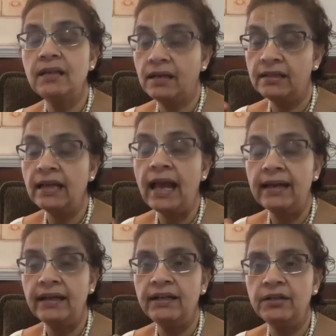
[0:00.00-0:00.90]

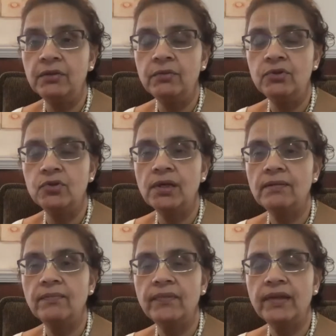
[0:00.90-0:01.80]
an individual
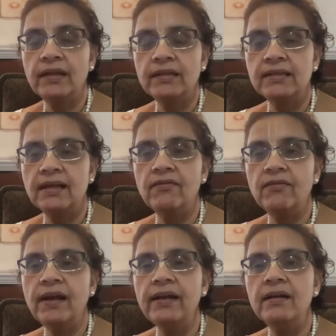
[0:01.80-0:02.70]
in itself,
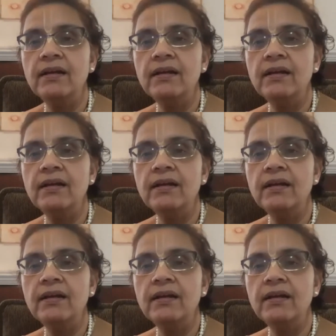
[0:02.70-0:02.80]
right?